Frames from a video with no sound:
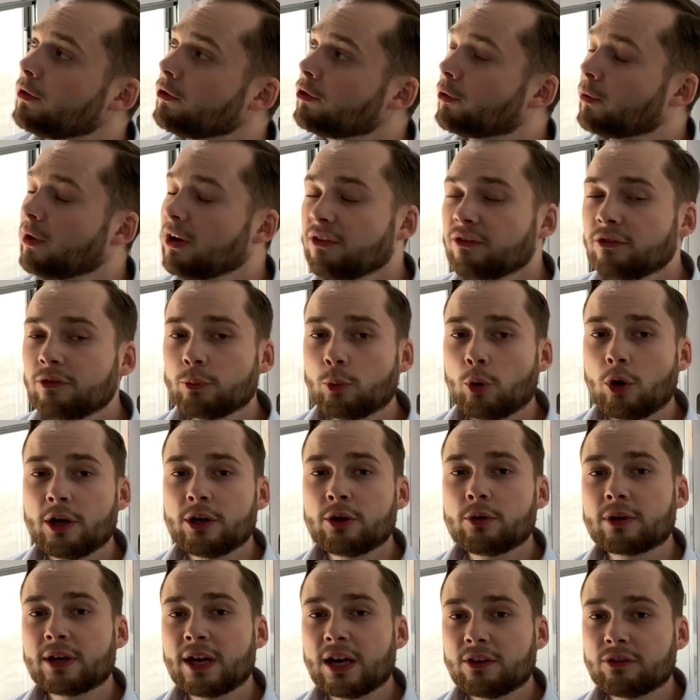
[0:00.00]
The reasons why
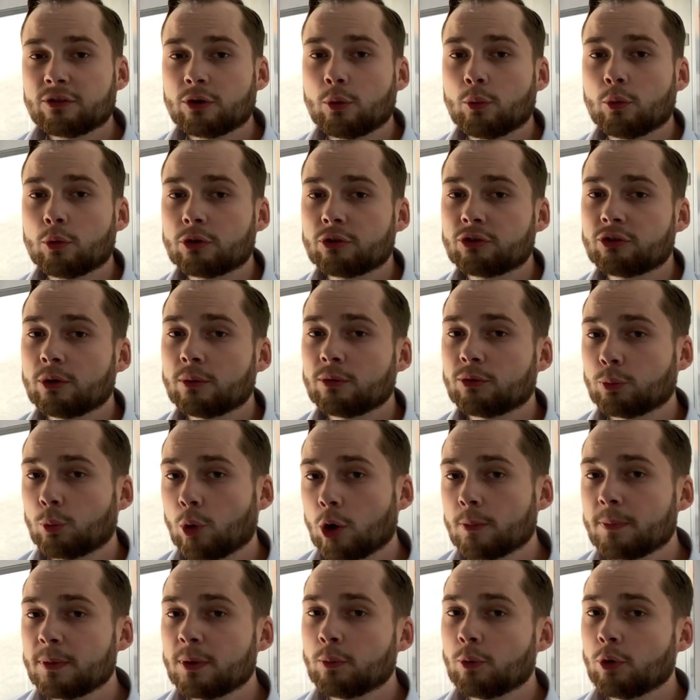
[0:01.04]
your gas hot water service
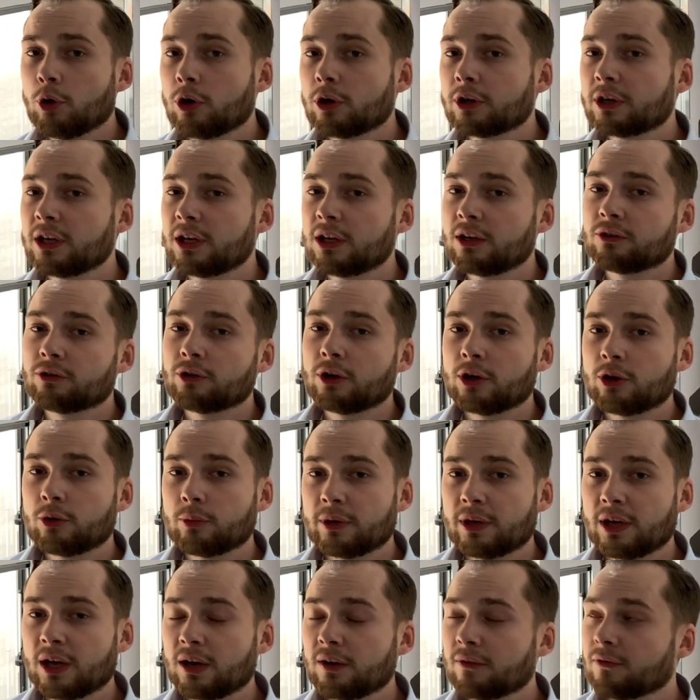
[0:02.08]
won't be working is either
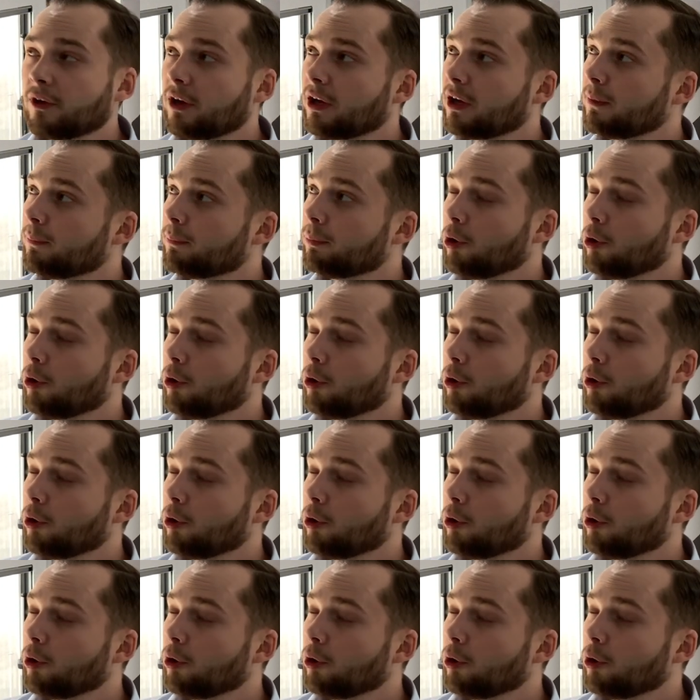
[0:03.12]
we have a